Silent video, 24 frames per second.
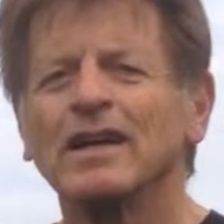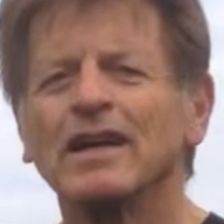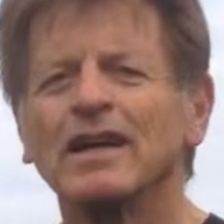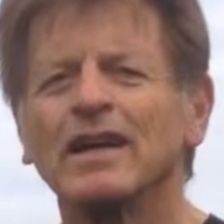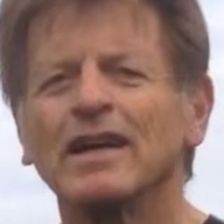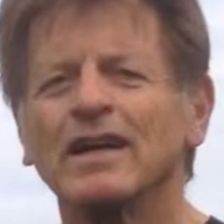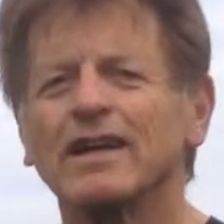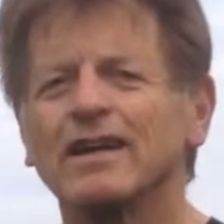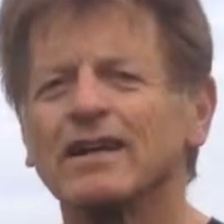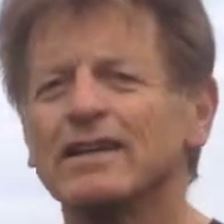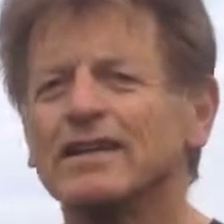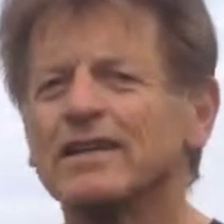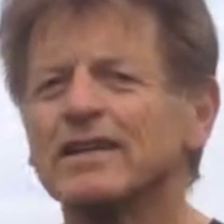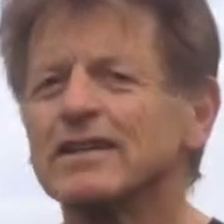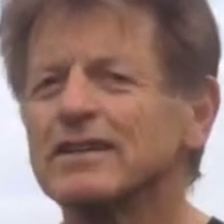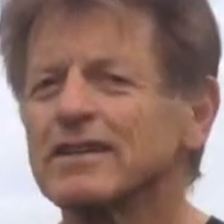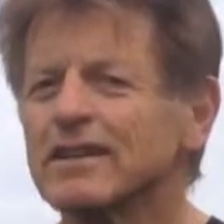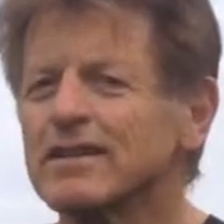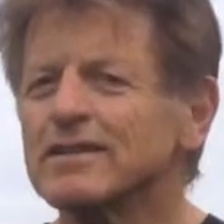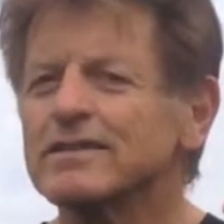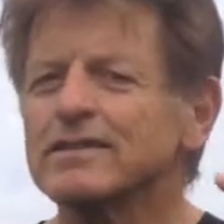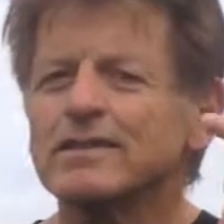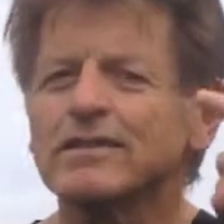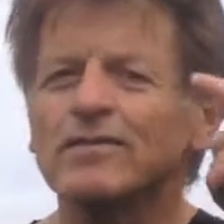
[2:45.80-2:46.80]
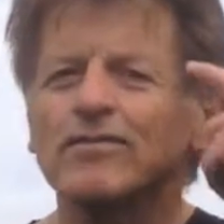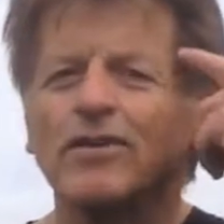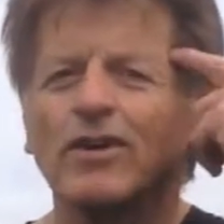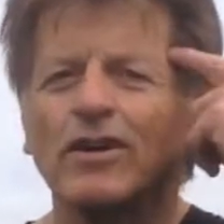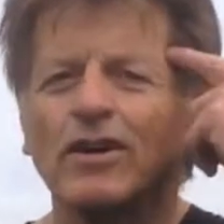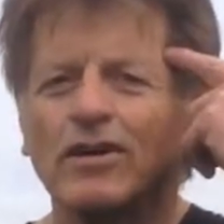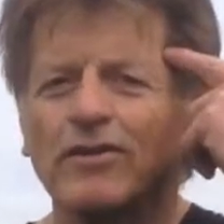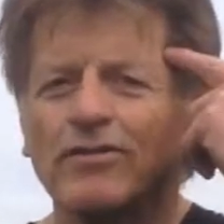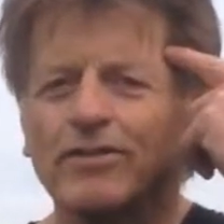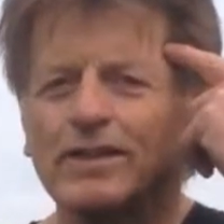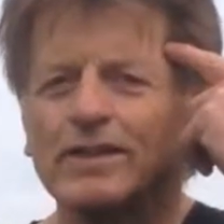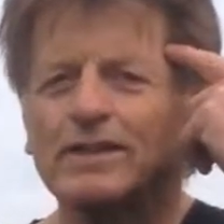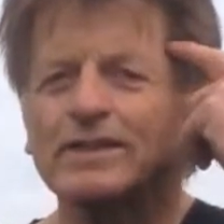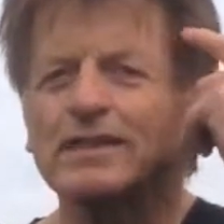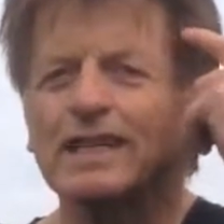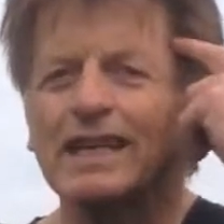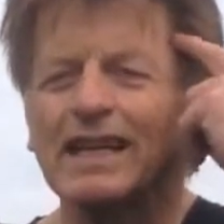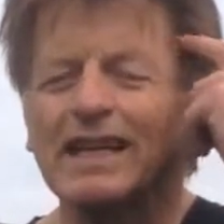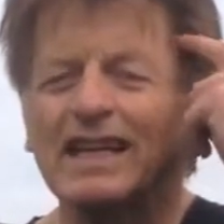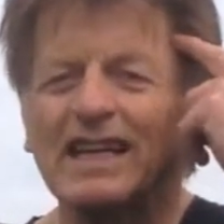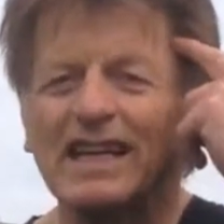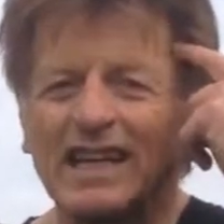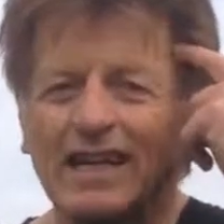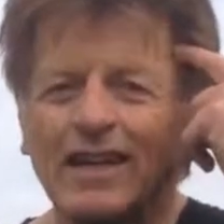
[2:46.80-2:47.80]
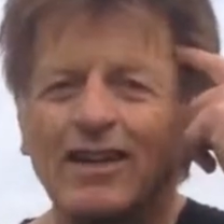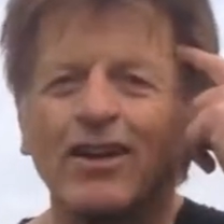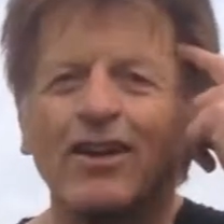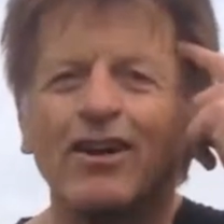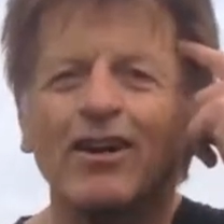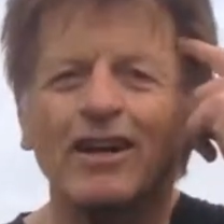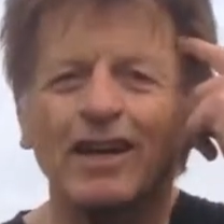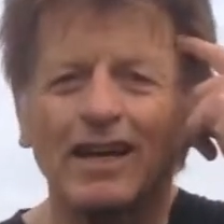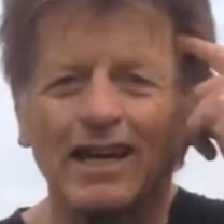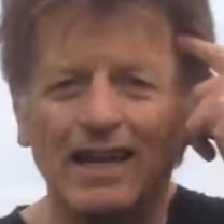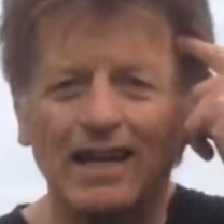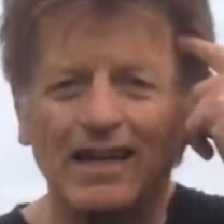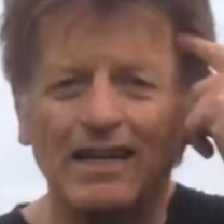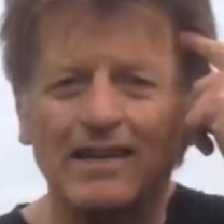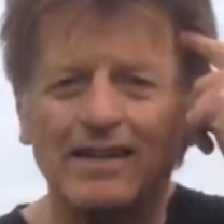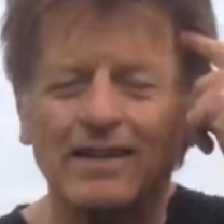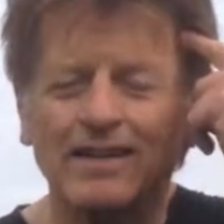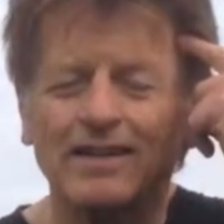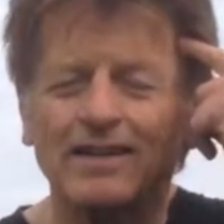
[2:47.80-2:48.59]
and it does involve us getting in our head.